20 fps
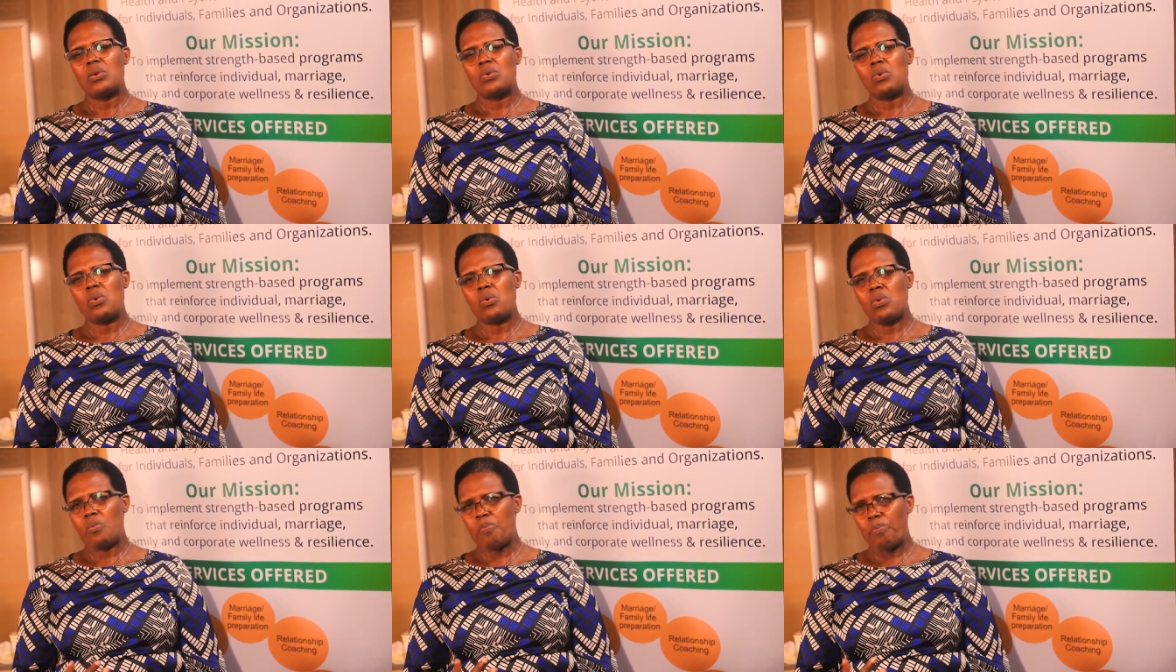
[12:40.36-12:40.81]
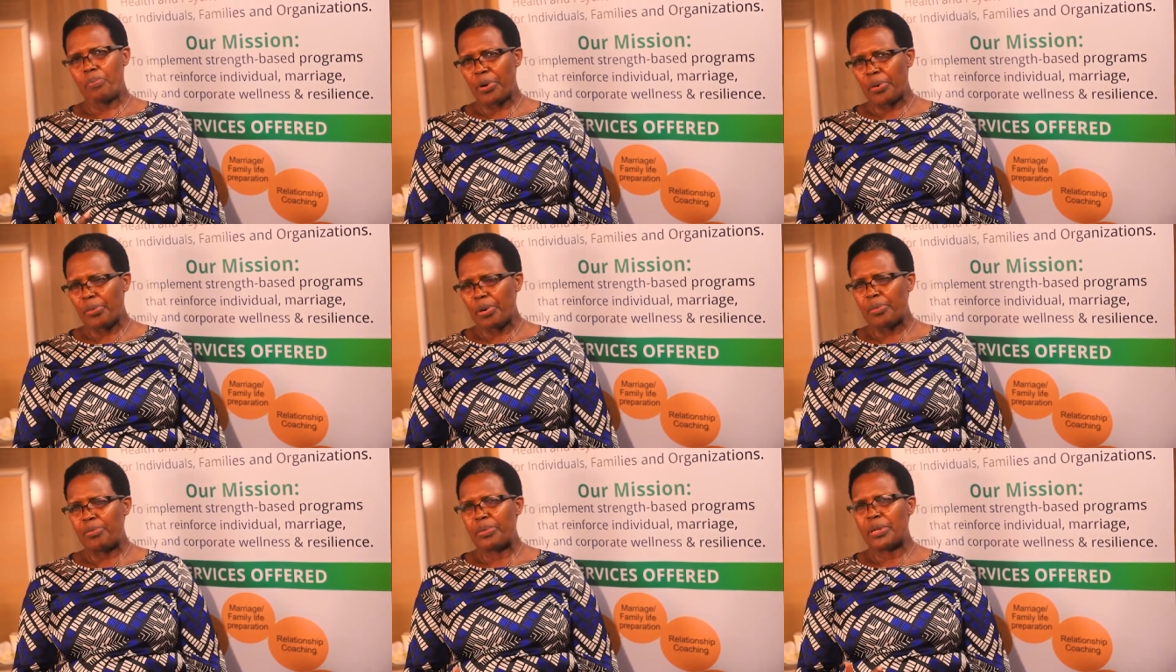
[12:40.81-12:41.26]
who
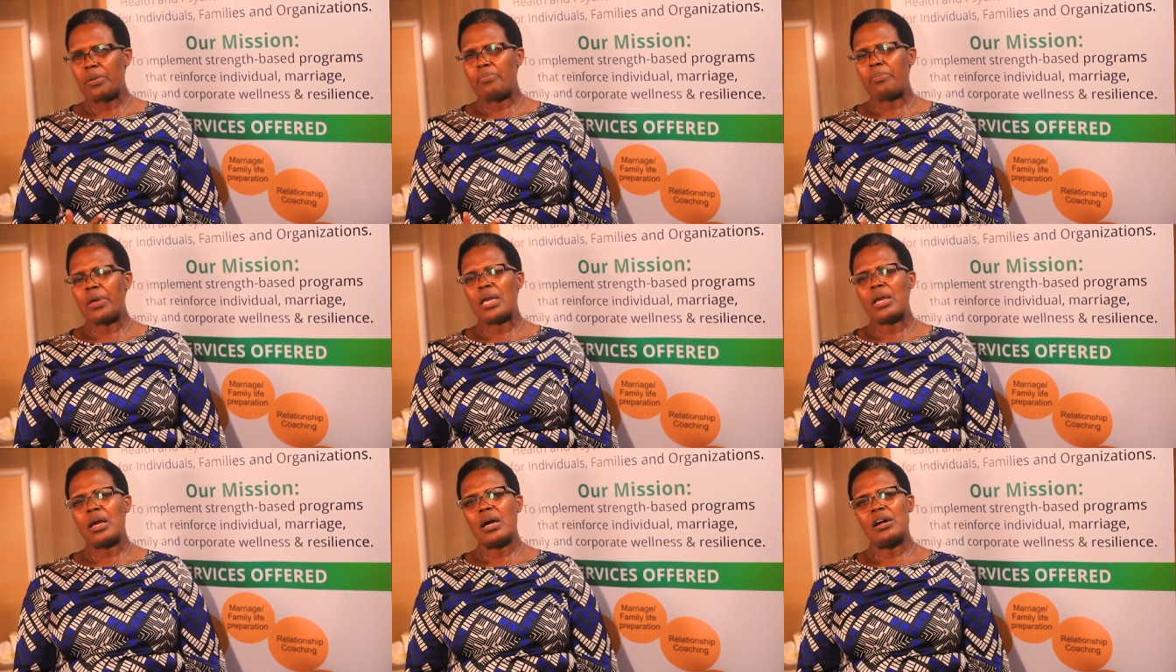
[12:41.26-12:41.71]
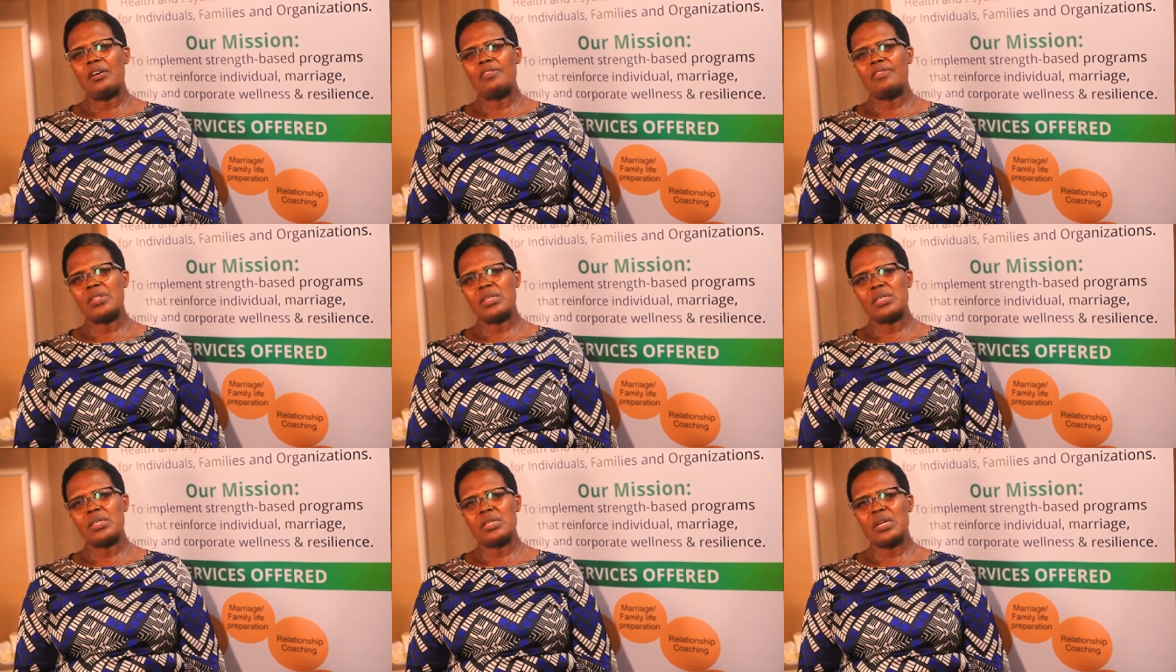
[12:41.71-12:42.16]
probably may
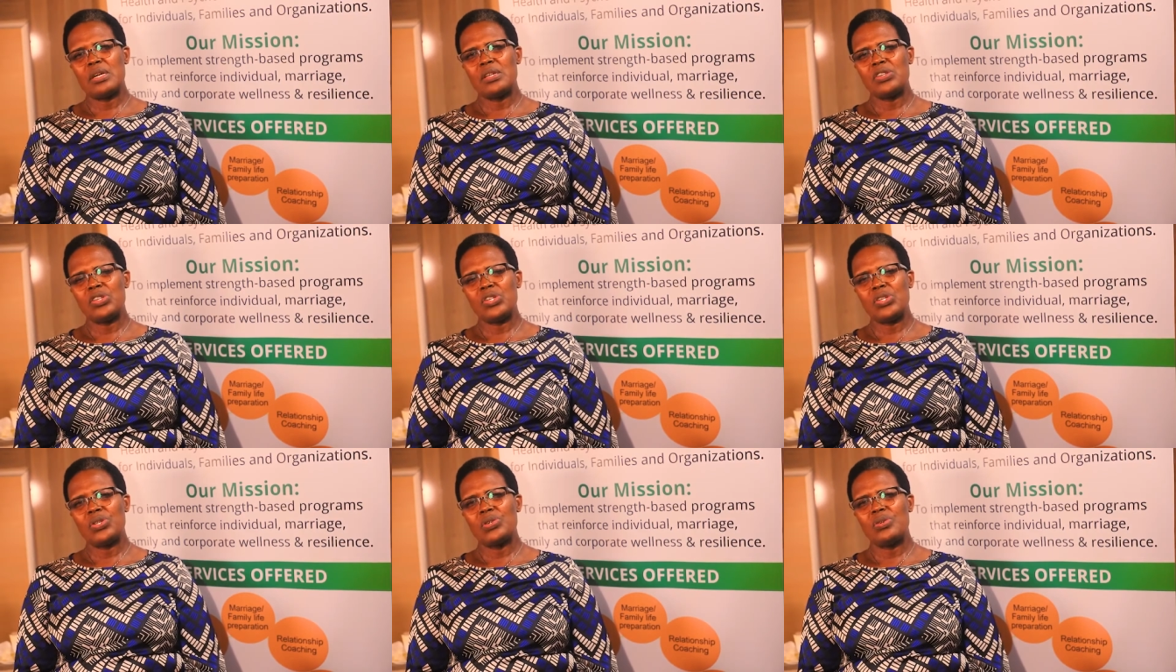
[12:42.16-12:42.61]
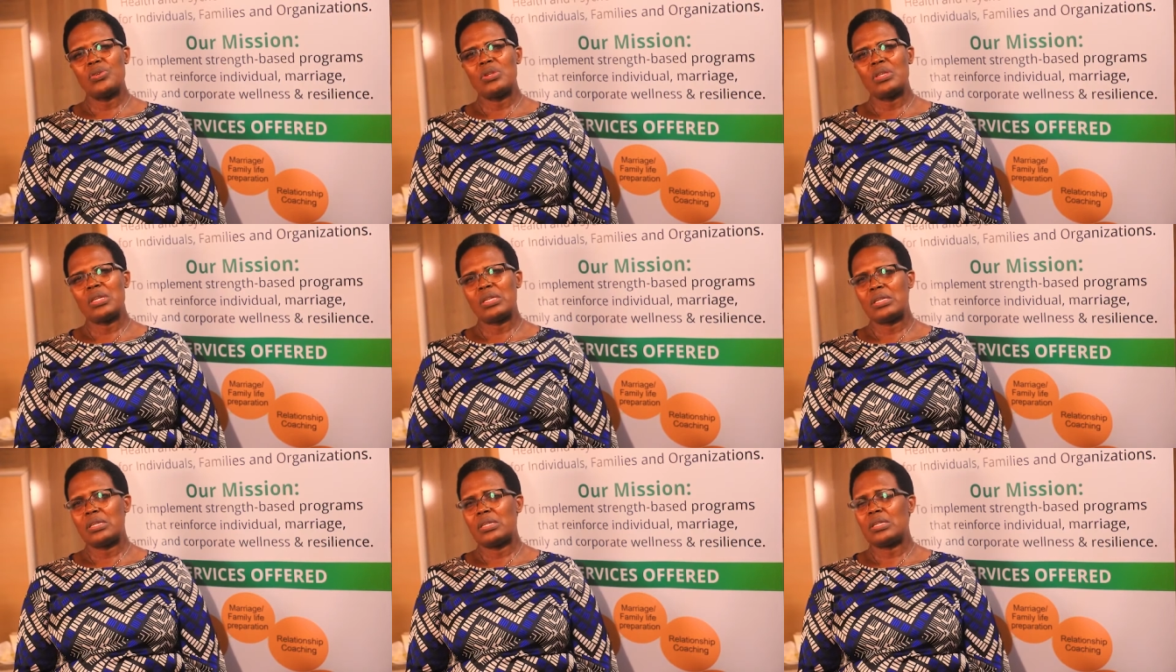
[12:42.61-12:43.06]
have this
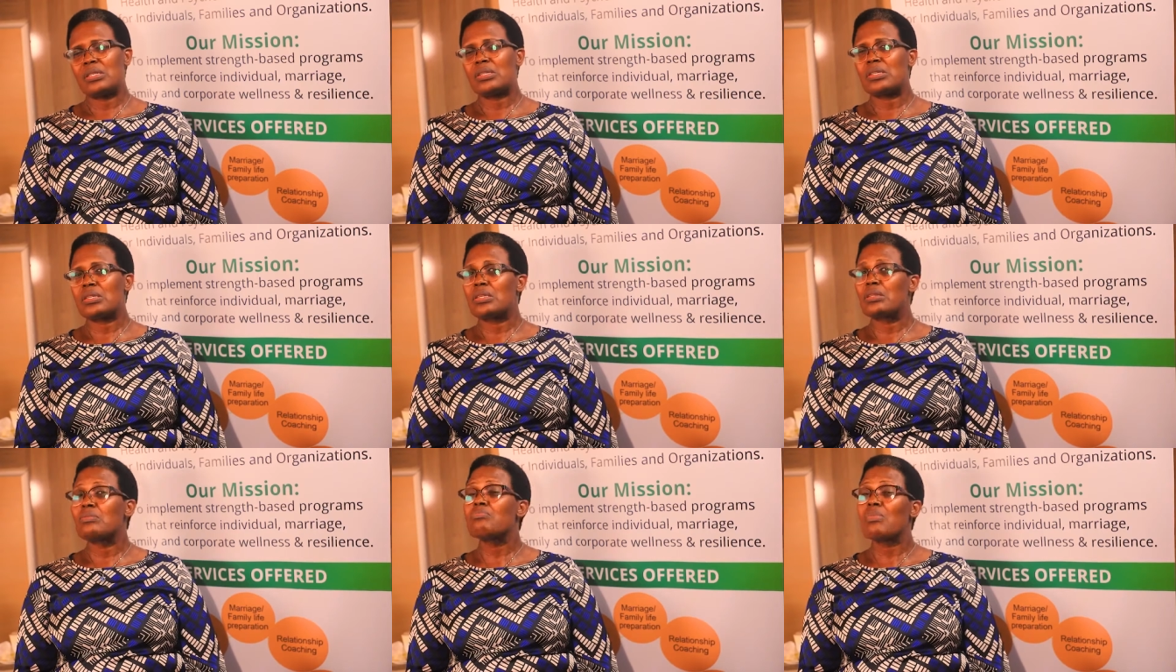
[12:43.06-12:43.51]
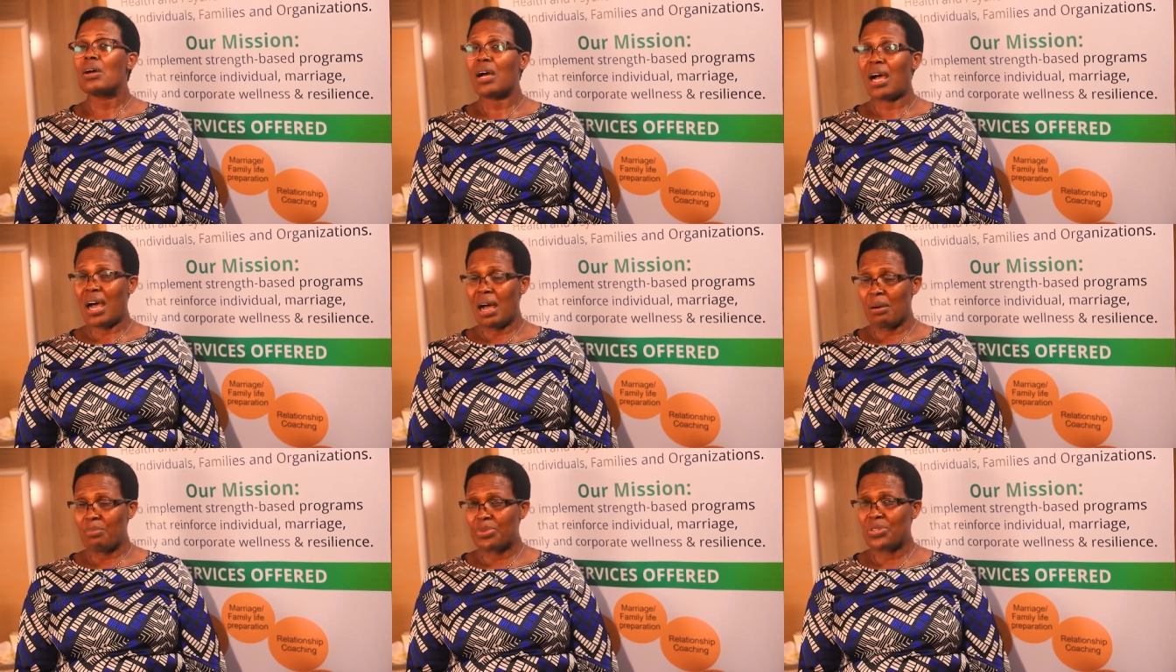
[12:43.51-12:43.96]
attitude that it's
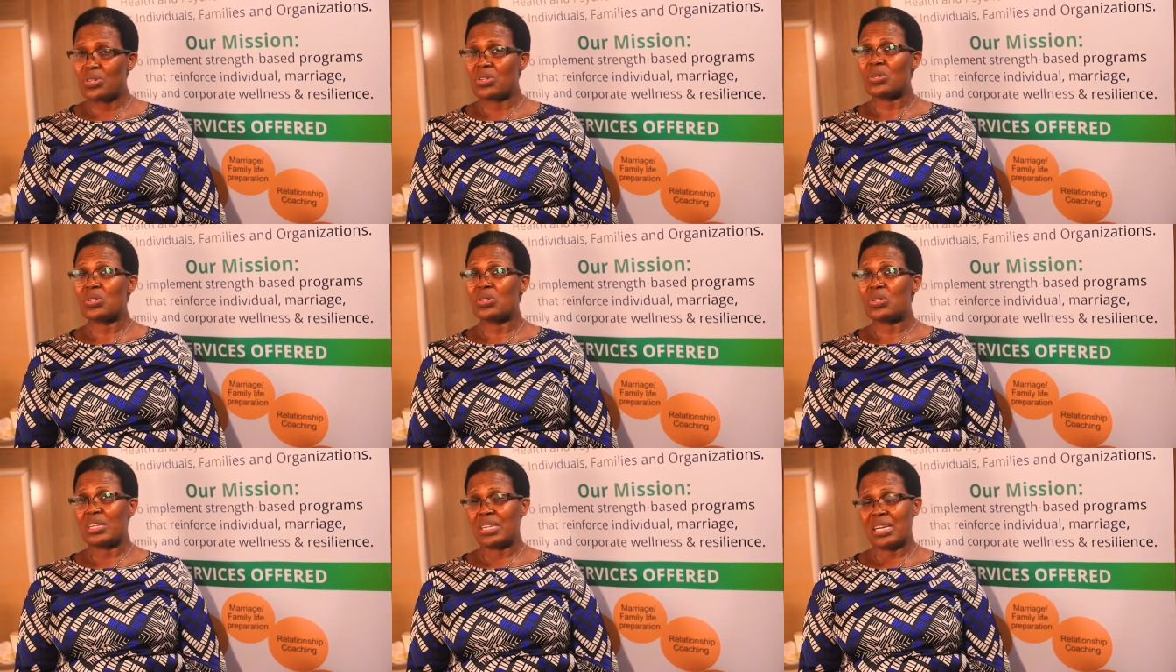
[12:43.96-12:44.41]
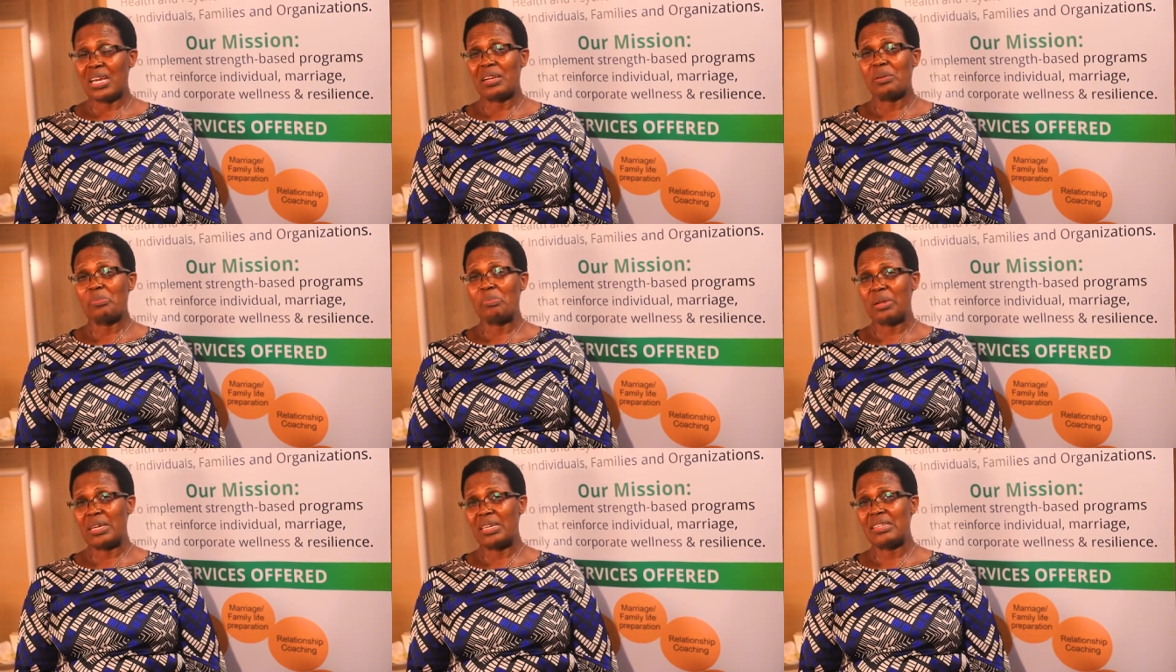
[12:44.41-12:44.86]
absolutely
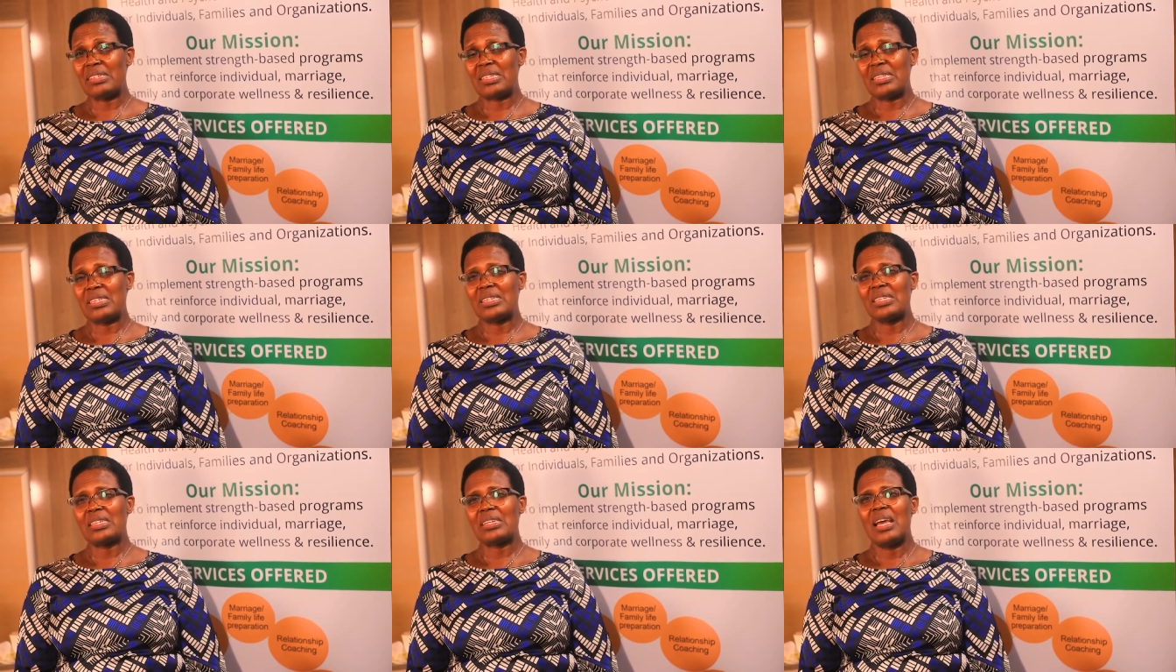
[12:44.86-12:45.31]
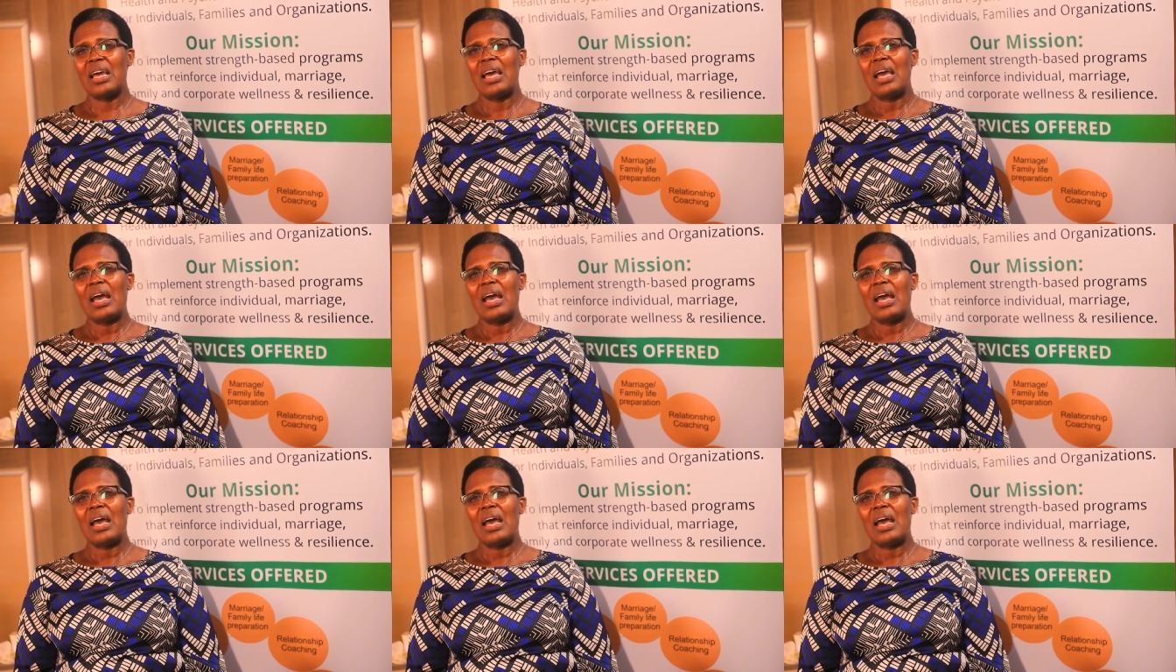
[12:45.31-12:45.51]
unpleasant.